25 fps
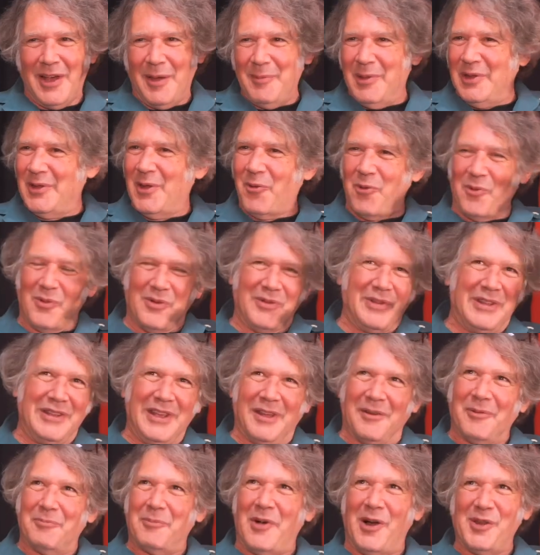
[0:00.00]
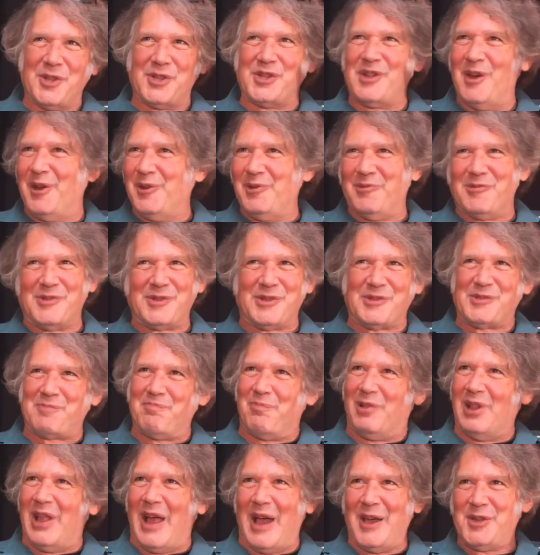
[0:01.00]
I mean, there were, you know, Malasanti was
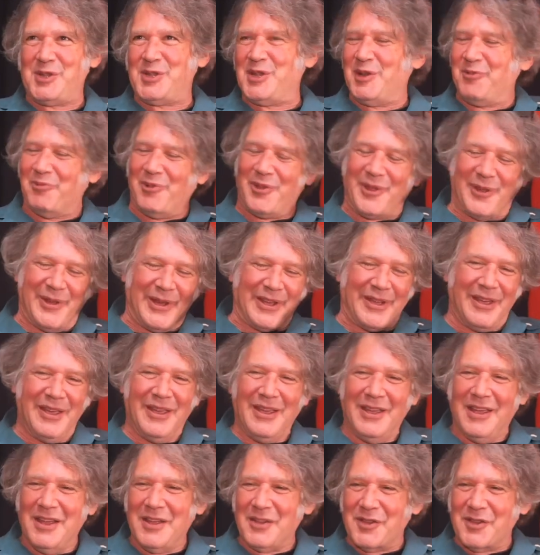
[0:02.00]
just blasting with like